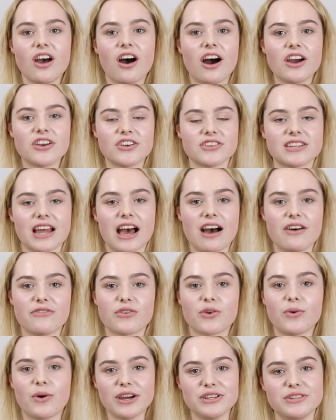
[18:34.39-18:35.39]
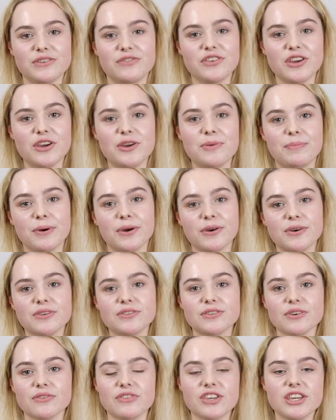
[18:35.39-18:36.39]
I just have quite a few
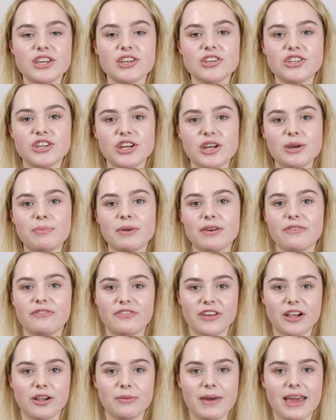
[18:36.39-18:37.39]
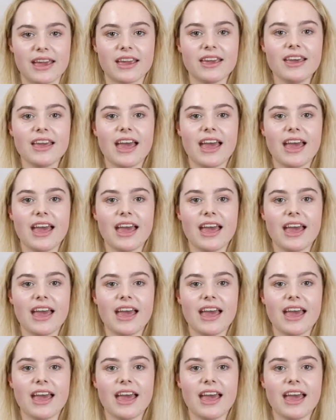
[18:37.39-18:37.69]
because of YouTube and filming,